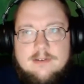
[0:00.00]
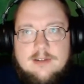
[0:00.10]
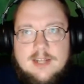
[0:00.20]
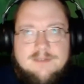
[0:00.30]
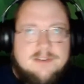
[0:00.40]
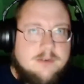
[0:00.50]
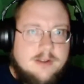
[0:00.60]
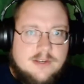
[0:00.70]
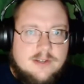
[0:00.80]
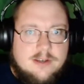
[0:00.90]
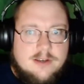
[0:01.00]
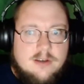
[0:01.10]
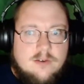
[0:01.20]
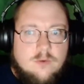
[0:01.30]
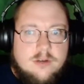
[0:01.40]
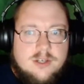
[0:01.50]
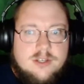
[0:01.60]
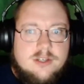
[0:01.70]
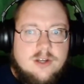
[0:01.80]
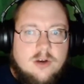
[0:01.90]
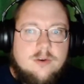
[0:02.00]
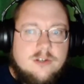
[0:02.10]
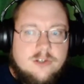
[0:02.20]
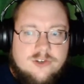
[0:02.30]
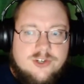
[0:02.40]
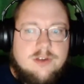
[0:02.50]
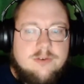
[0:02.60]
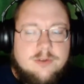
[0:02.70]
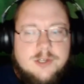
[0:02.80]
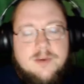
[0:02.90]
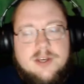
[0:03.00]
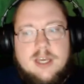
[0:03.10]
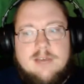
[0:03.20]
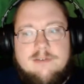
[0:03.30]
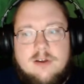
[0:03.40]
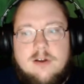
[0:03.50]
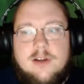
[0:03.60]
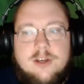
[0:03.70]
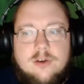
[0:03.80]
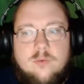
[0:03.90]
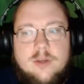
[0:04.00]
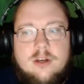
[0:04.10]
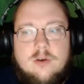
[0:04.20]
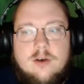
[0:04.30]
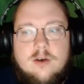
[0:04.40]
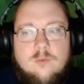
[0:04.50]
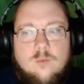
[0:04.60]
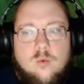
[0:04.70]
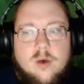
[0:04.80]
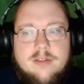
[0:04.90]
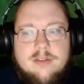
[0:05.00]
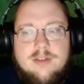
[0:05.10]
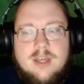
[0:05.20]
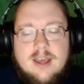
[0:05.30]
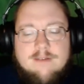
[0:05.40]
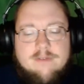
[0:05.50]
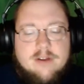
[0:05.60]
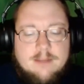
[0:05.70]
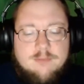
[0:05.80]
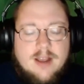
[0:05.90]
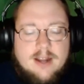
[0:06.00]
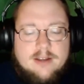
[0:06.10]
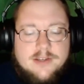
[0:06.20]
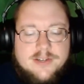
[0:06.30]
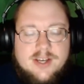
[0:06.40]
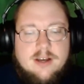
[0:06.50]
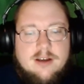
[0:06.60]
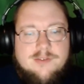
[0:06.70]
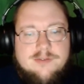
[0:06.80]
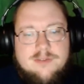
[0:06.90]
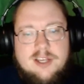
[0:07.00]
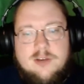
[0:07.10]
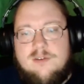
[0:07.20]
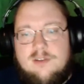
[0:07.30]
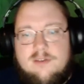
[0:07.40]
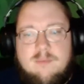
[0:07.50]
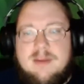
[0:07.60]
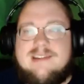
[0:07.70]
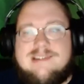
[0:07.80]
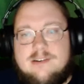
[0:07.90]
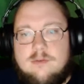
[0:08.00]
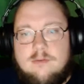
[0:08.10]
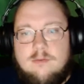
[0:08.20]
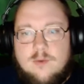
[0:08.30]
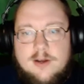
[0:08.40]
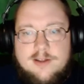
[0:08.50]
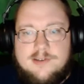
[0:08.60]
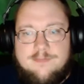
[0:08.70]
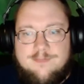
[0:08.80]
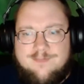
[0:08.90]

left to us. We don't, generally speaking, have a very good window on what the everyday practice of the equivalent of a peasant was.